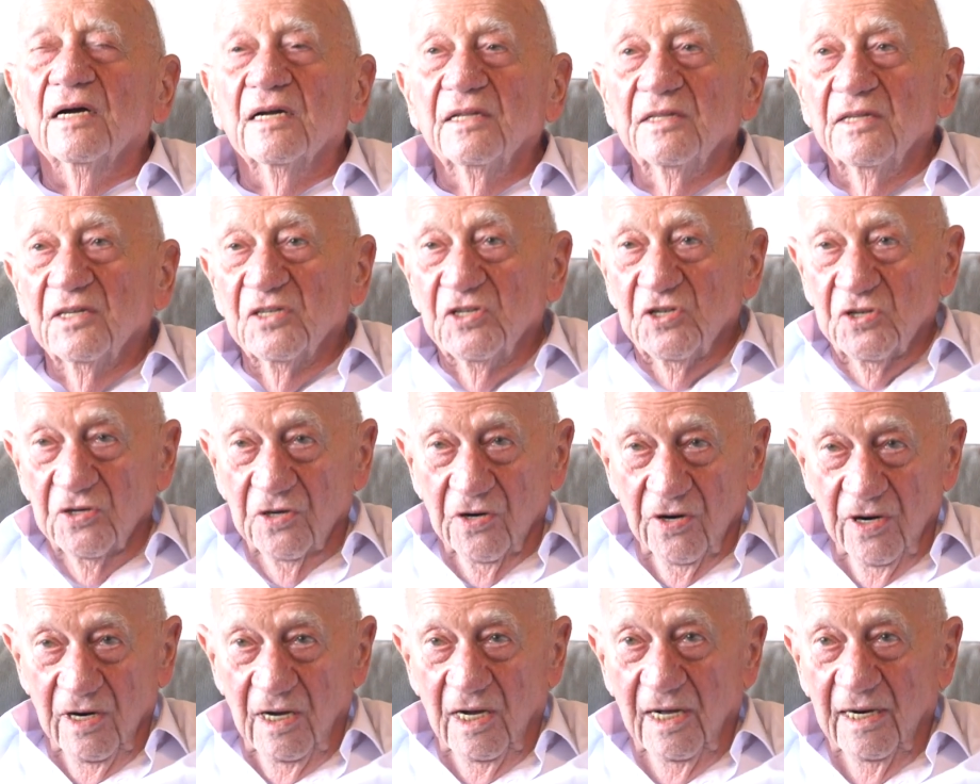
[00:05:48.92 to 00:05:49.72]

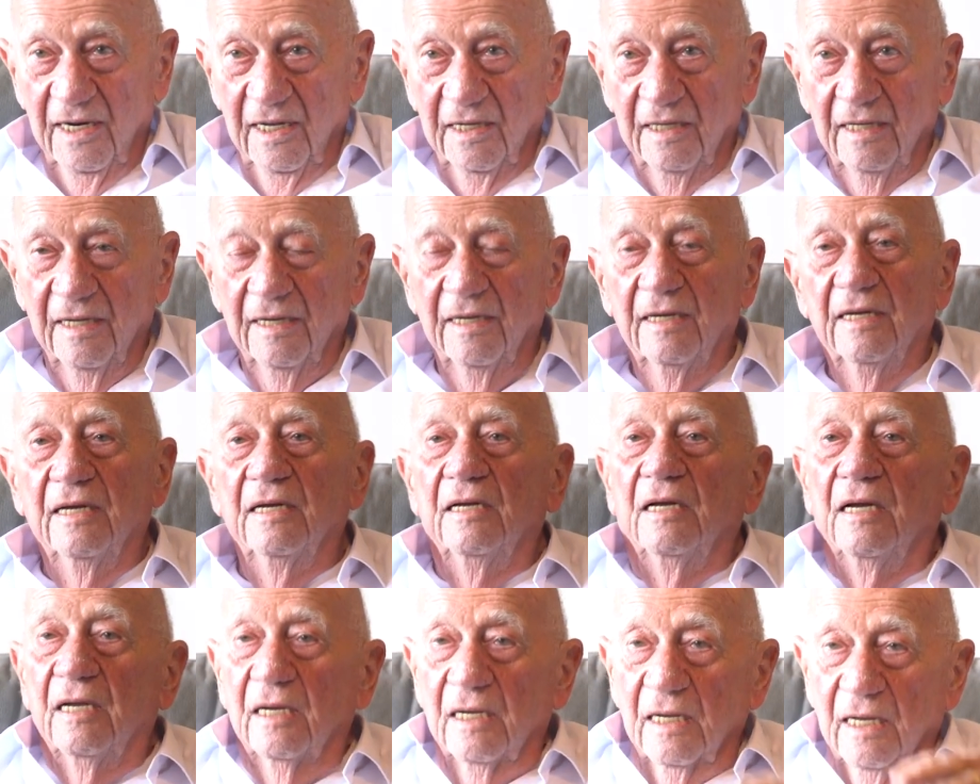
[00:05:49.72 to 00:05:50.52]
conditioner on it,
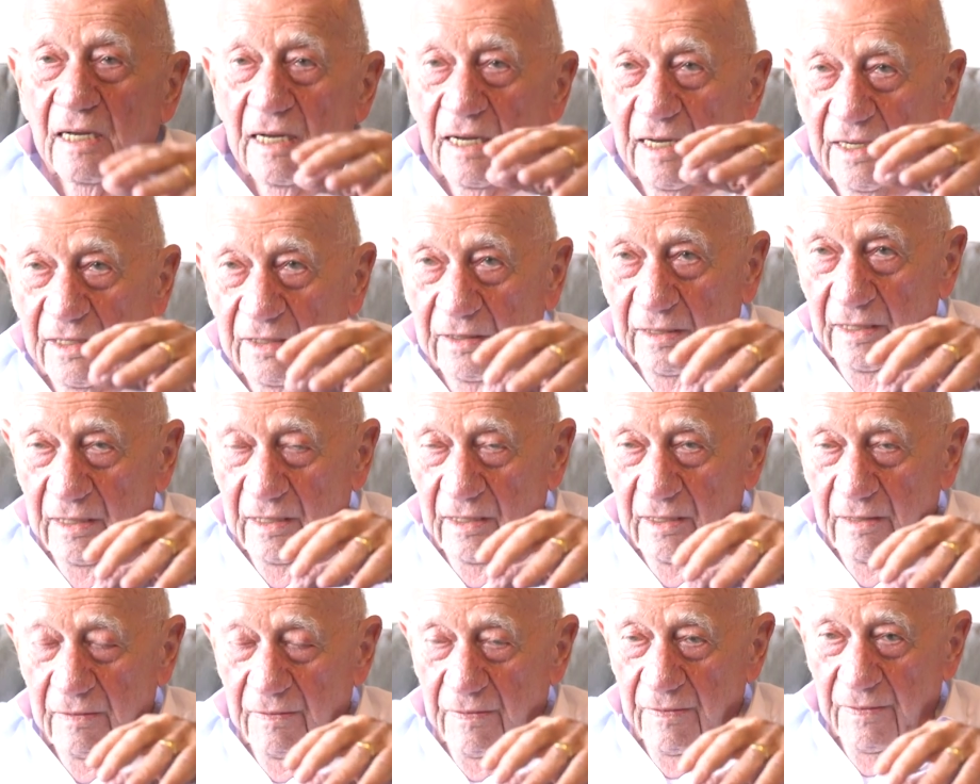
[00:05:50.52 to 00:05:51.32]
and
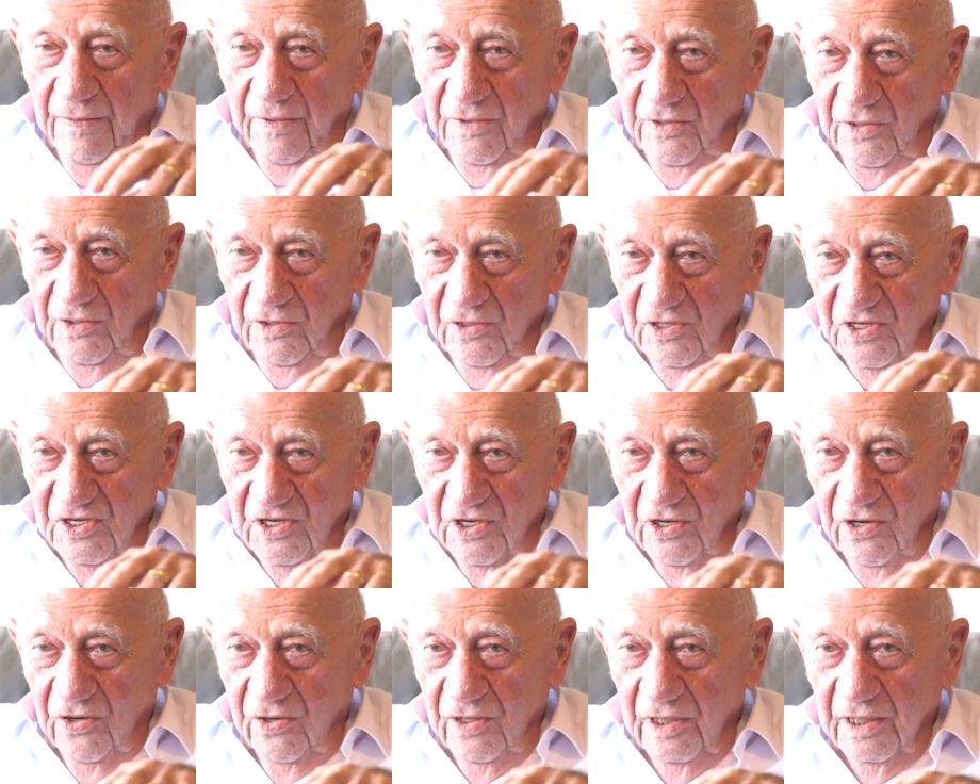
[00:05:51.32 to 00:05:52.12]
you used
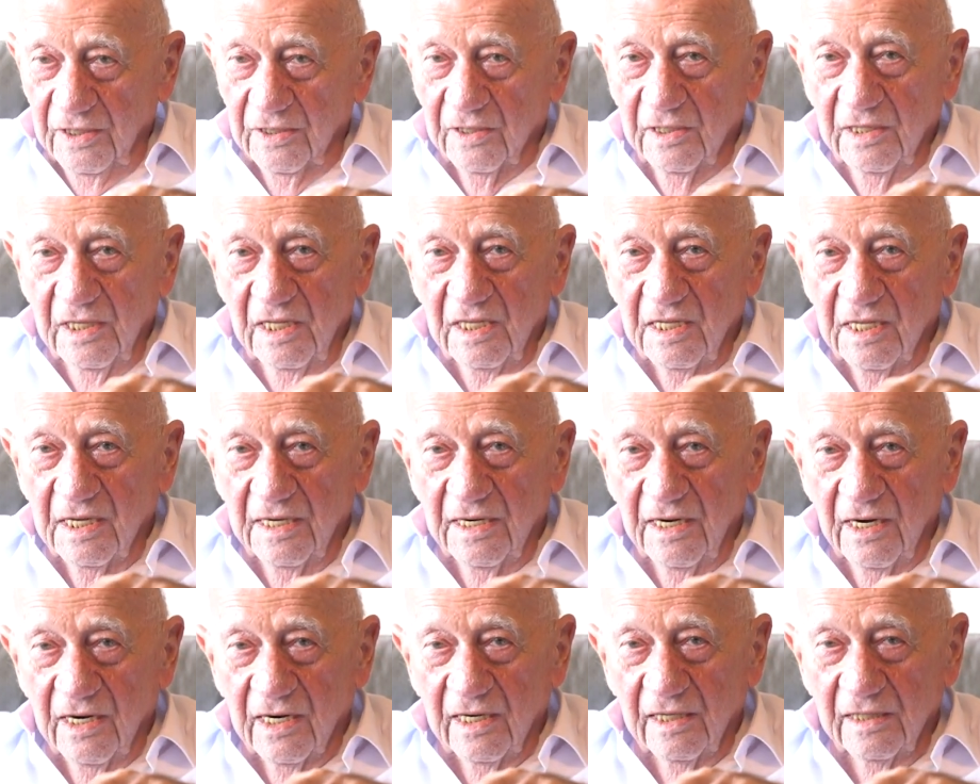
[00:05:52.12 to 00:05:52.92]
to go underneath the
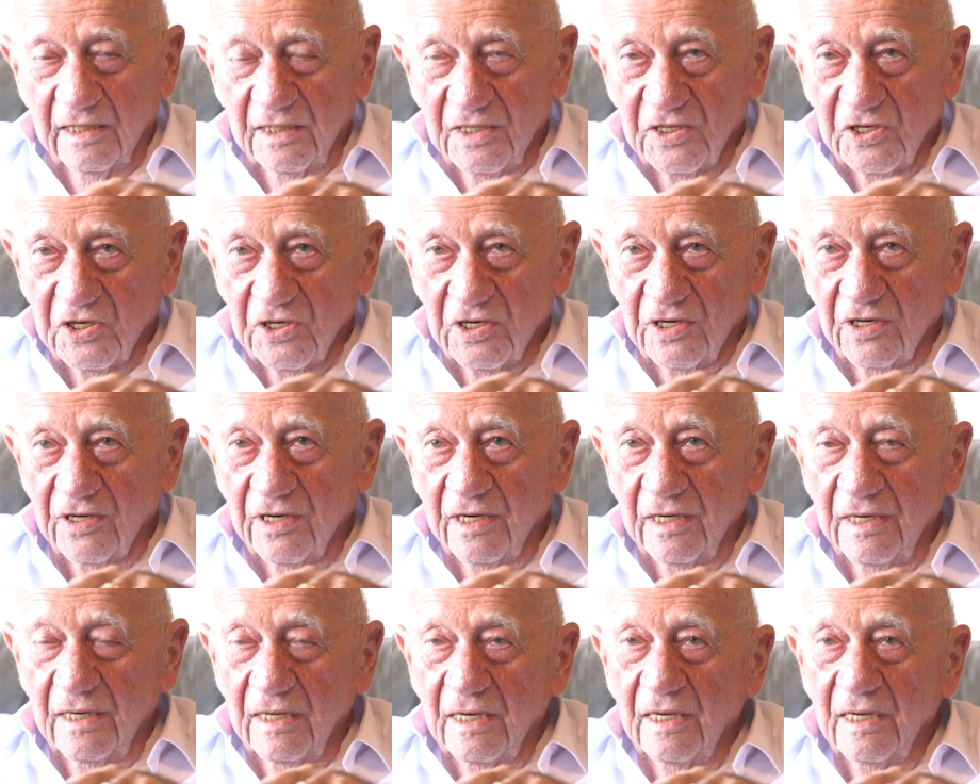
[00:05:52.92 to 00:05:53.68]
air conditioner,